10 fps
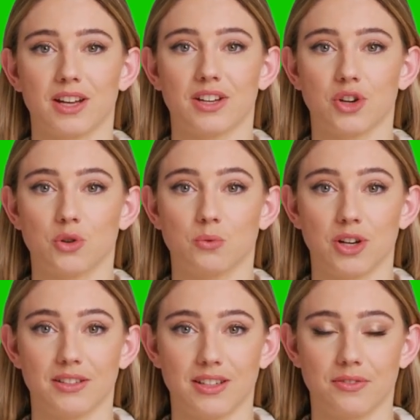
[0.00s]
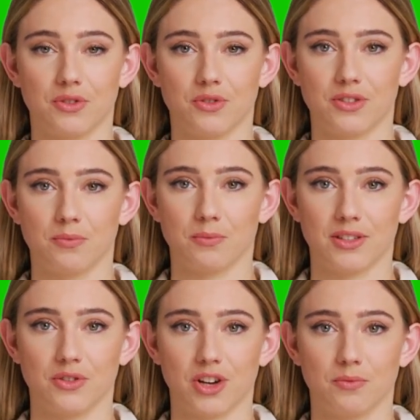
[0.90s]
Incorporating digital
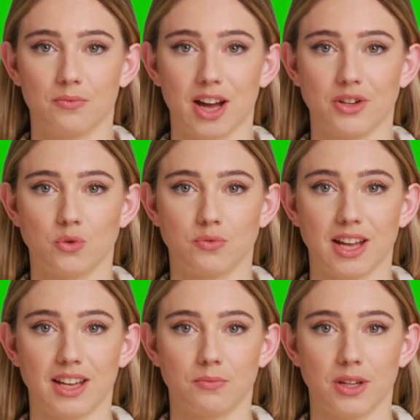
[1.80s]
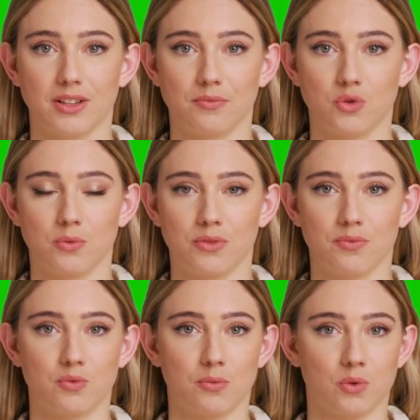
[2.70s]
media and online
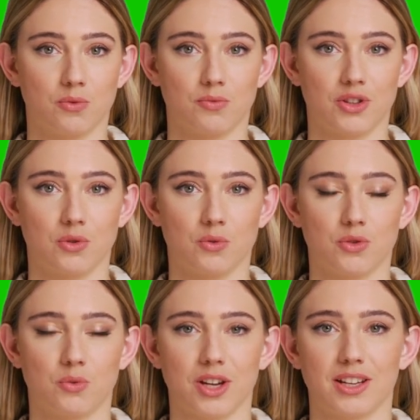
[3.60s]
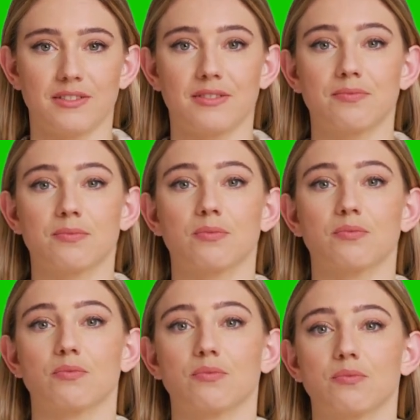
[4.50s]
platforms for portfolio showcase.
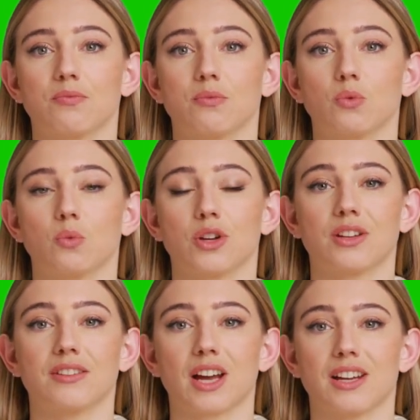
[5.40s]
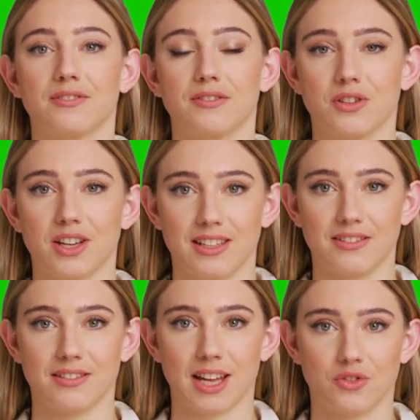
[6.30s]
Week 9,
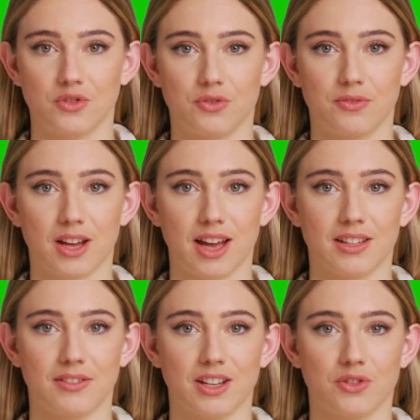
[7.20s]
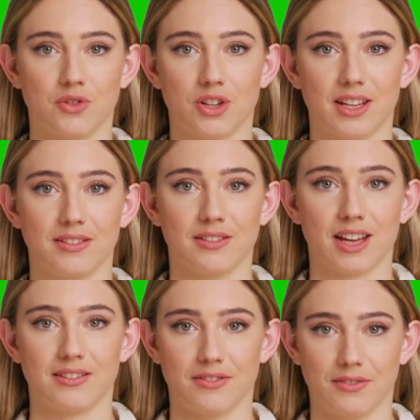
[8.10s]
Guest Lectures and Industry
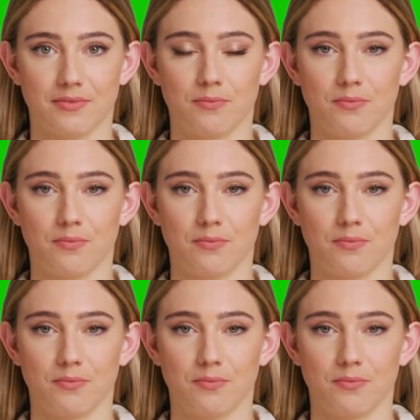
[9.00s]
Insights.